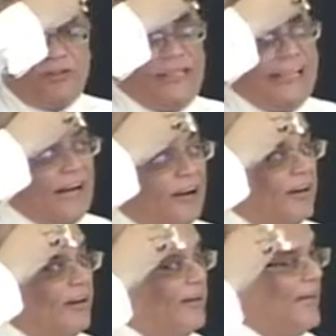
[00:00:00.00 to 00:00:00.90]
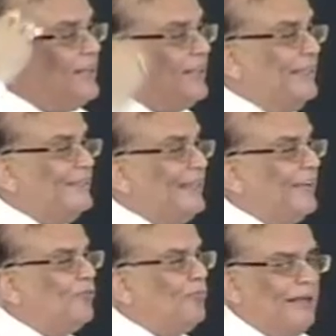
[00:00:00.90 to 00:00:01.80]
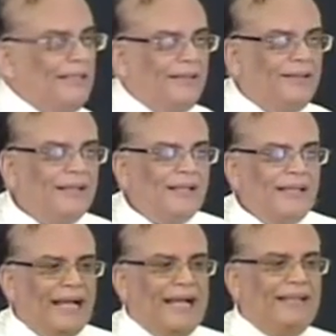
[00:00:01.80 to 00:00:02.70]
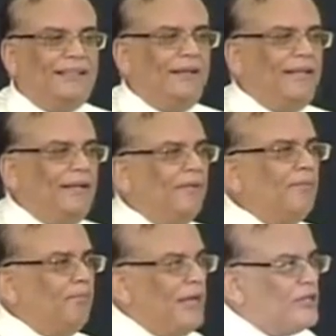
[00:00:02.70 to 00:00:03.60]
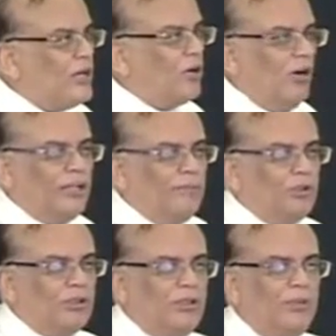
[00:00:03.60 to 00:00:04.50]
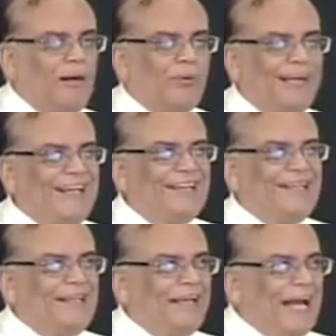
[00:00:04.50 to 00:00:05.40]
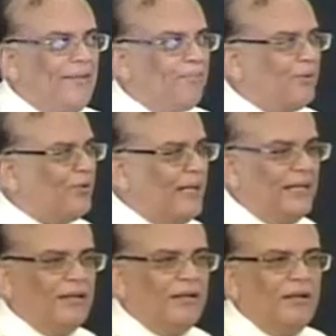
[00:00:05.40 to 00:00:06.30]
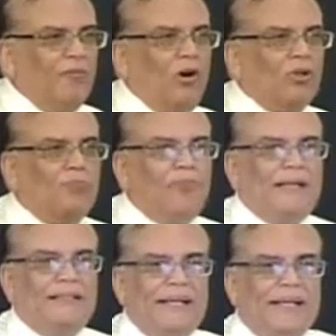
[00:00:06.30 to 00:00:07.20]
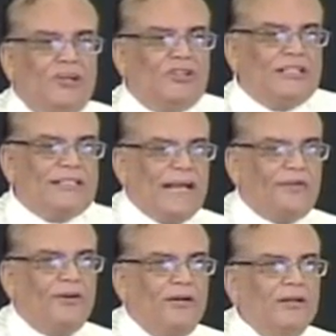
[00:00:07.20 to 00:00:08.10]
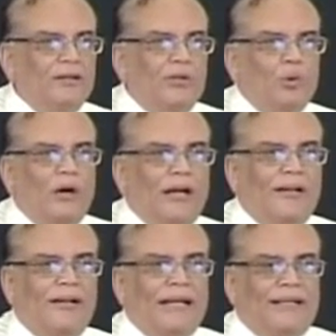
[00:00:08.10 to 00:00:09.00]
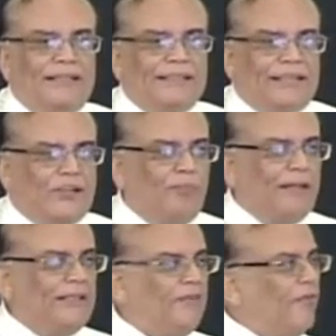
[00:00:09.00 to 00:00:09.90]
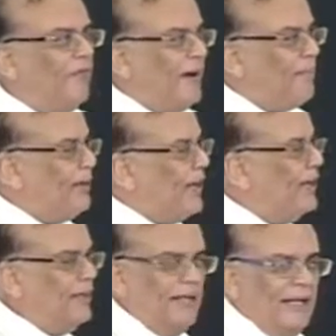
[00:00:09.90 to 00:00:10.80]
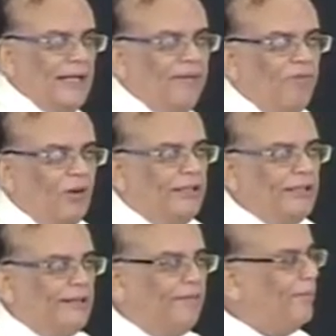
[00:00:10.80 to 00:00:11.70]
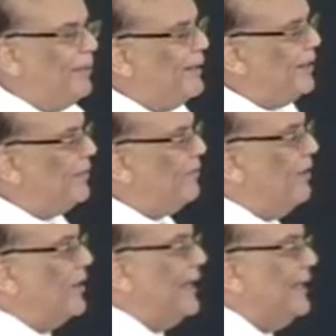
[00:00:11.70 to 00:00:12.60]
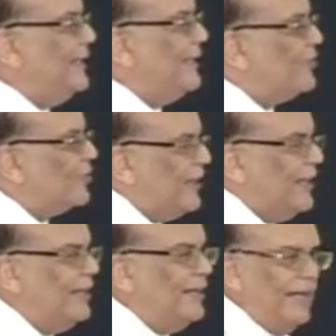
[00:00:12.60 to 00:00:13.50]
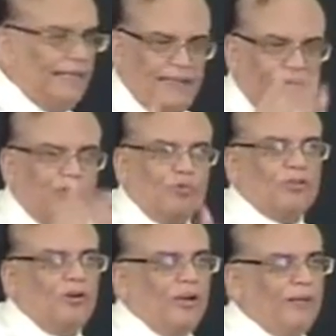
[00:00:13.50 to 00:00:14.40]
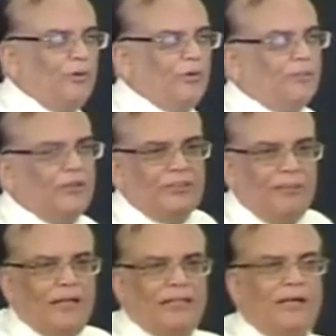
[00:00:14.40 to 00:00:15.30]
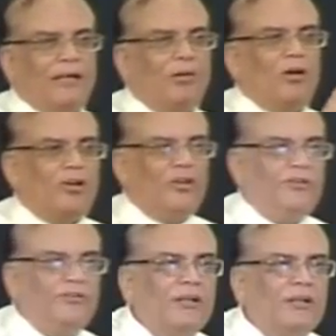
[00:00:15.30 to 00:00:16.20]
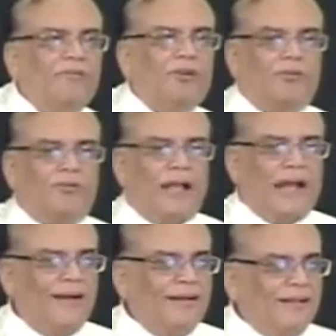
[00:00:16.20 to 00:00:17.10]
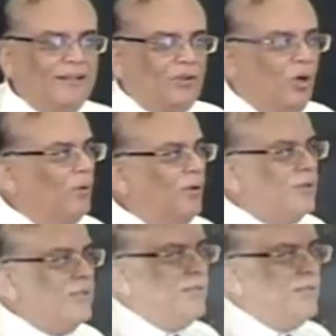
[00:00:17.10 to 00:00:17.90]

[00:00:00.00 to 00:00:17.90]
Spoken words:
396 billion, and the major contribution, about 89%, was by the energy sector, 296 billion for WAPDA, and 47 billion for KESC, and the rest was contributed with some other commodities which was there. So